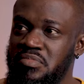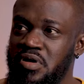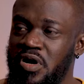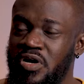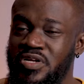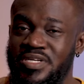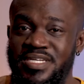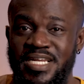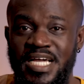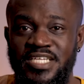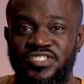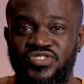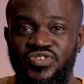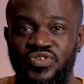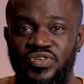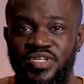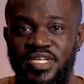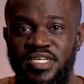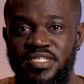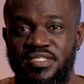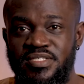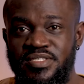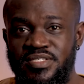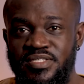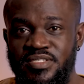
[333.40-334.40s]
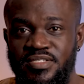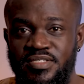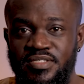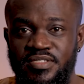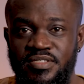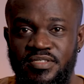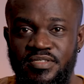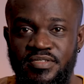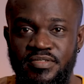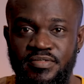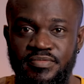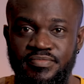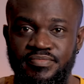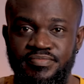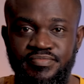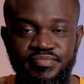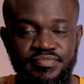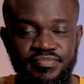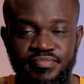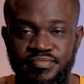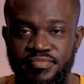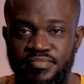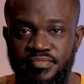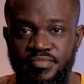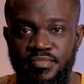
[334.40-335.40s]
unnaturalness.
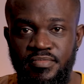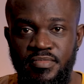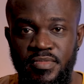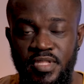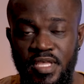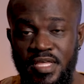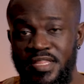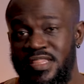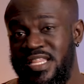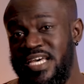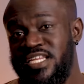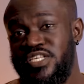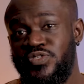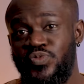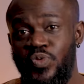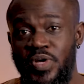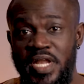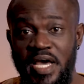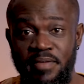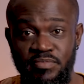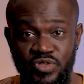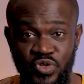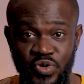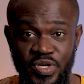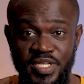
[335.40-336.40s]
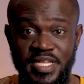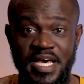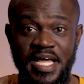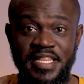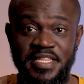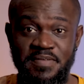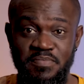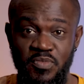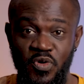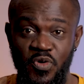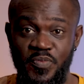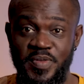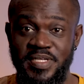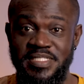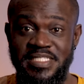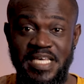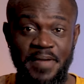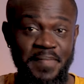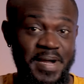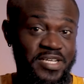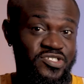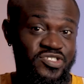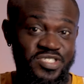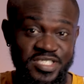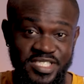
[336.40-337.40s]
That is what I'm doing at the moment.
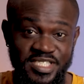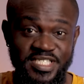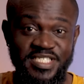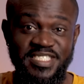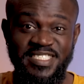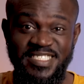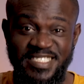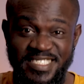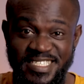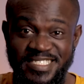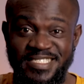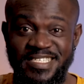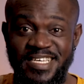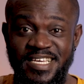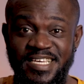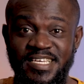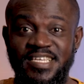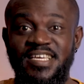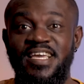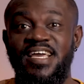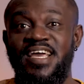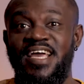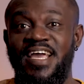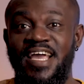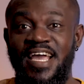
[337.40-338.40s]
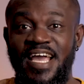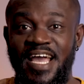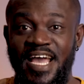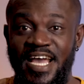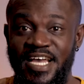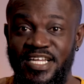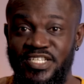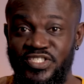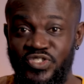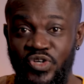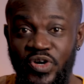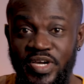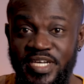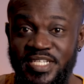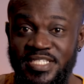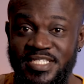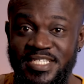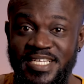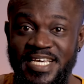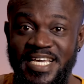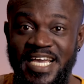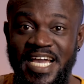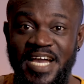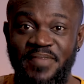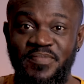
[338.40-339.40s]
I'm actually just sitting and talking to
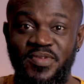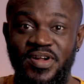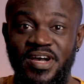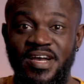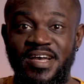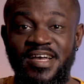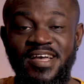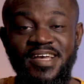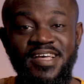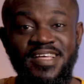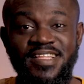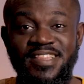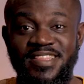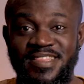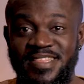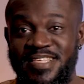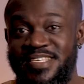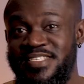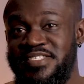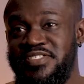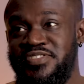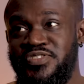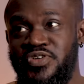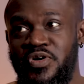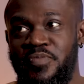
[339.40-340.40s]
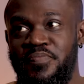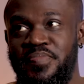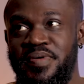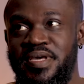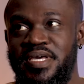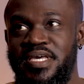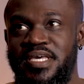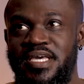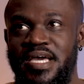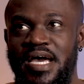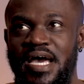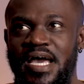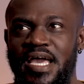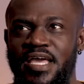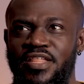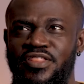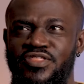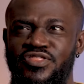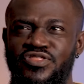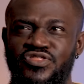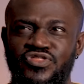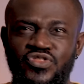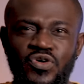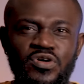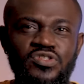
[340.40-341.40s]
the camera. This topic I
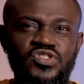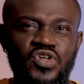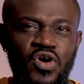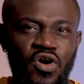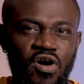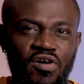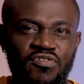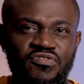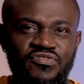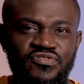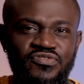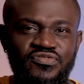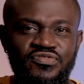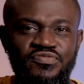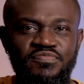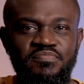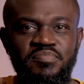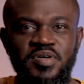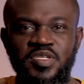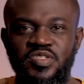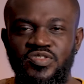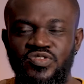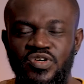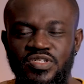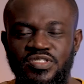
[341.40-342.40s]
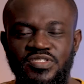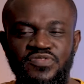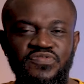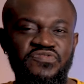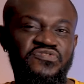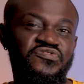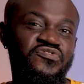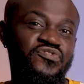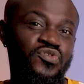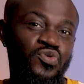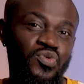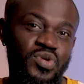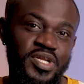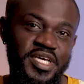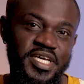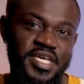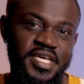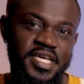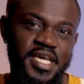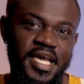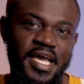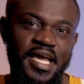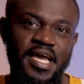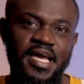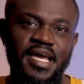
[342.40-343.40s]
thought of, but not
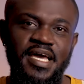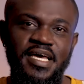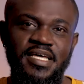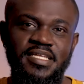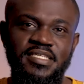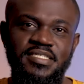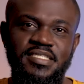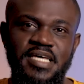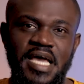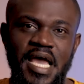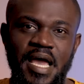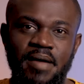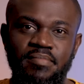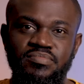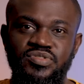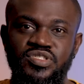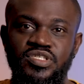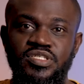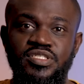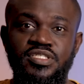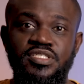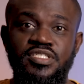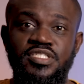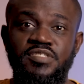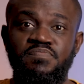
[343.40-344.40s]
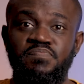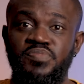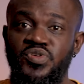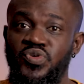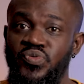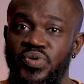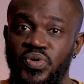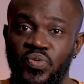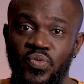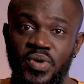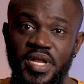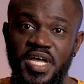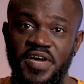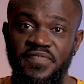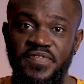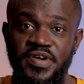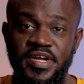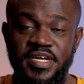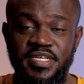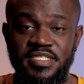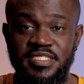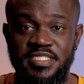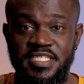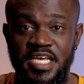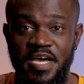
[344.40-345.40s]
fully, and I'm just spewing whatever
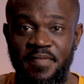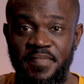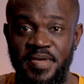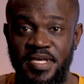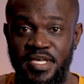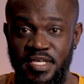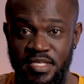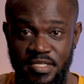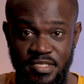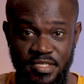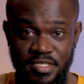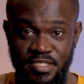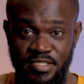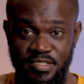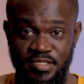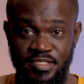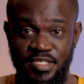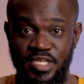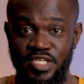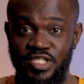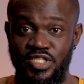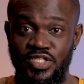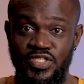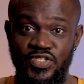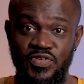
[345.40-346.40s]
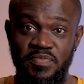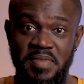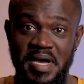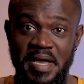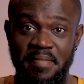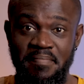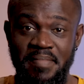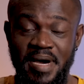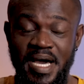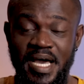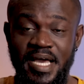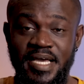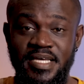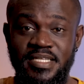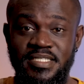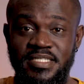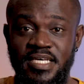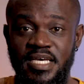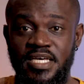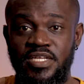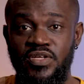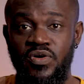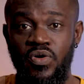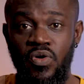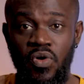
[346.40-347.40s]
is coming into my mind,
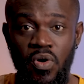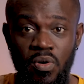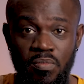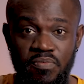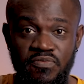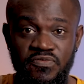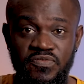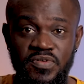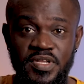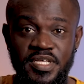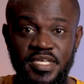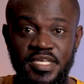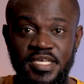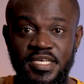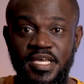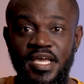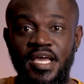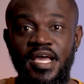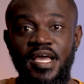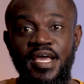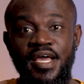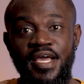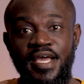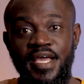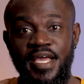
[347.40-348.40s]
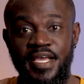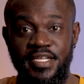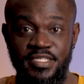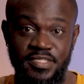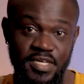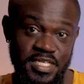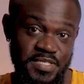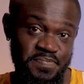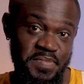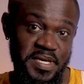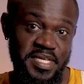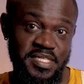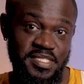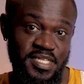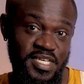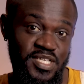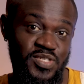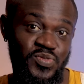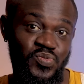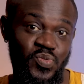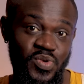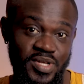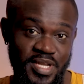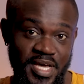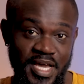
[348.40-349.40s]
and hopefully it does make
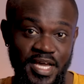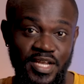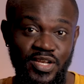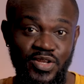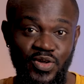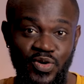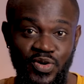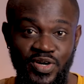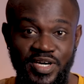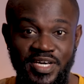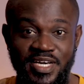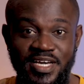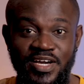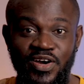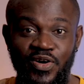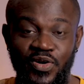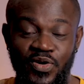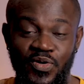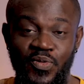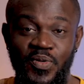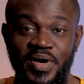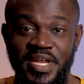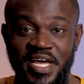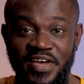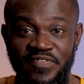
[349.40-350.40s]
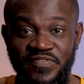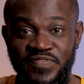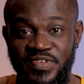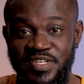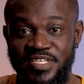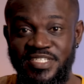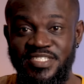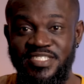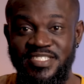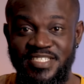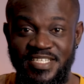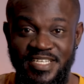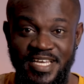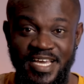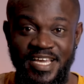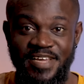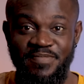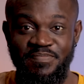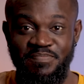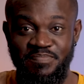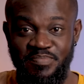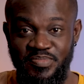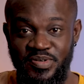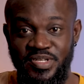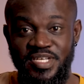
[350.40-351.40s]
sense when I look or when I finish and I
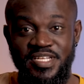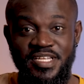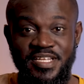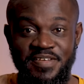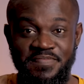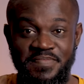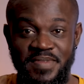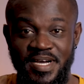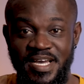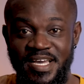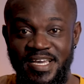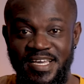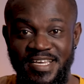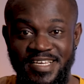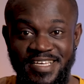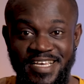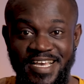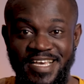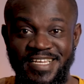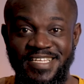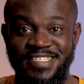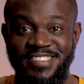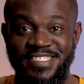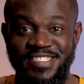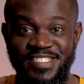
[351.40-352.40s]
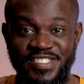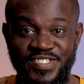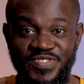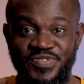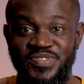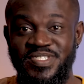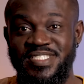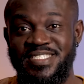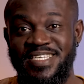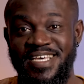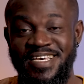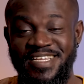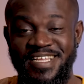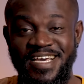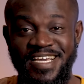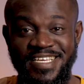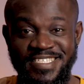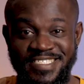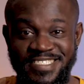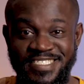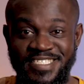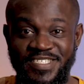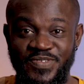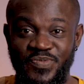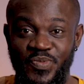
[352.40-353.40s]
put it in my editing suite and I
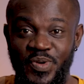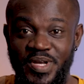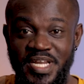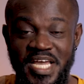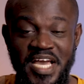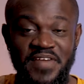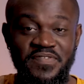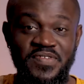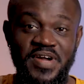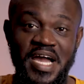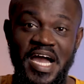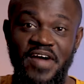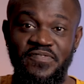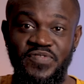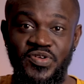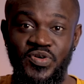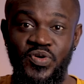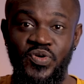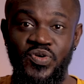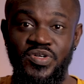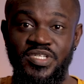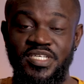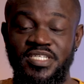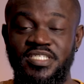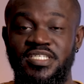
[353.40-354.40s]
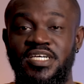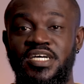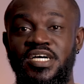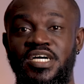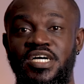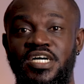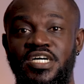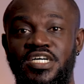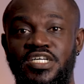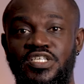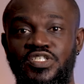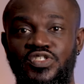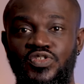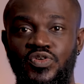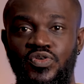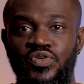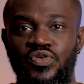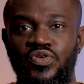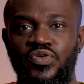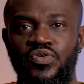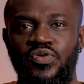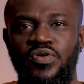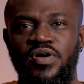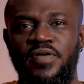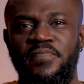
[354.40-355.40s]
see whatever I've recorded.
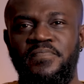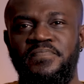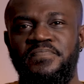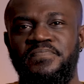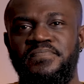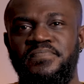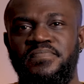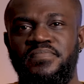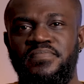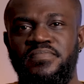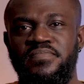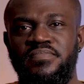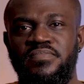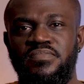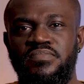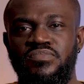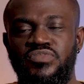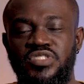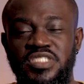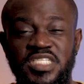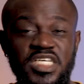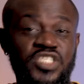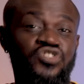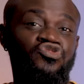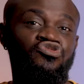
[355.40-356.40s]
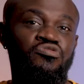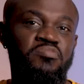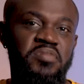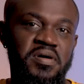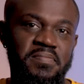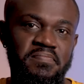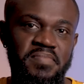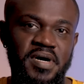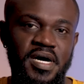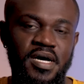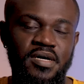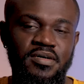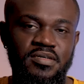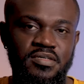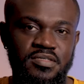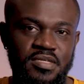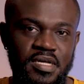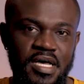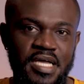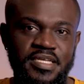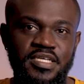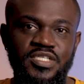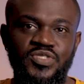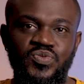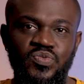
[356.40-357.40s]
So just remember,
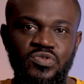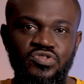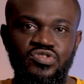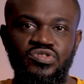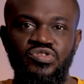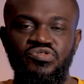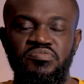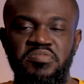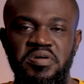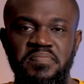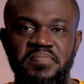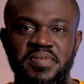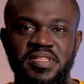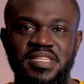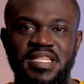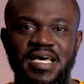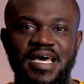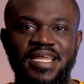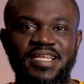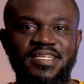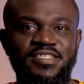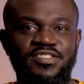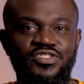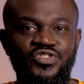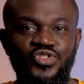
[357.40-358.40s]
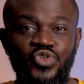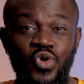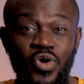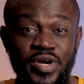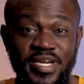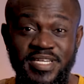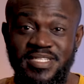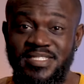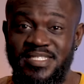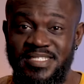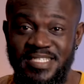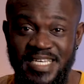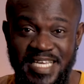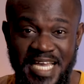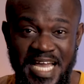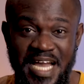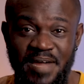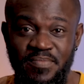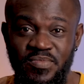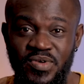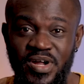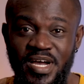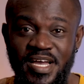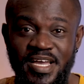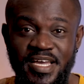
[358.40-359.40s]
I just want you to remember that talking to the
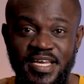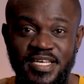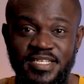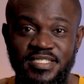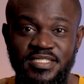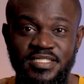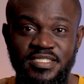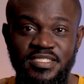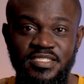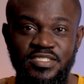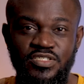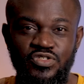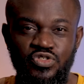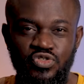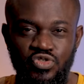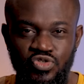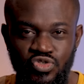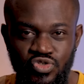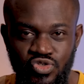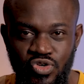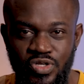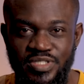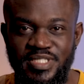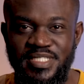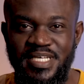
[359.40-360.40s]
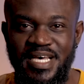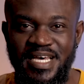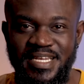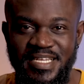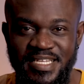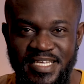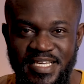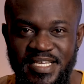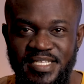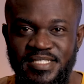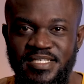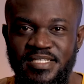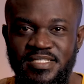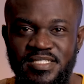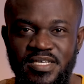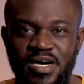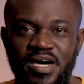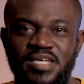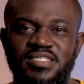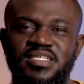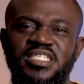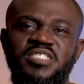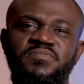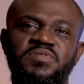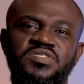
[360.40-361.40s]
camera is not an easy
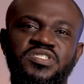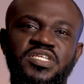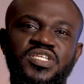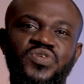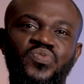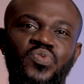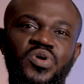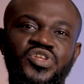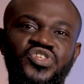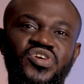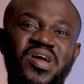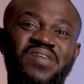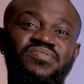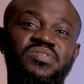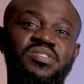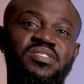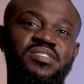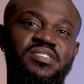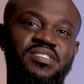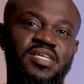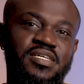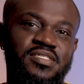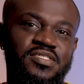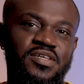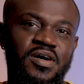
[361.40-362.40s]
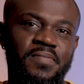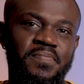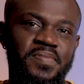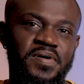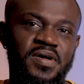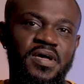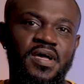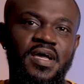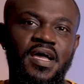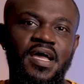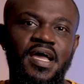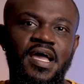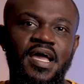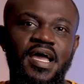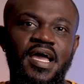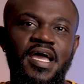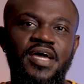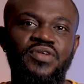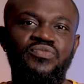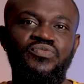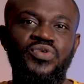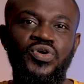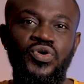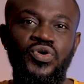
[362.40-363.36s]
task, especially when you have to set up and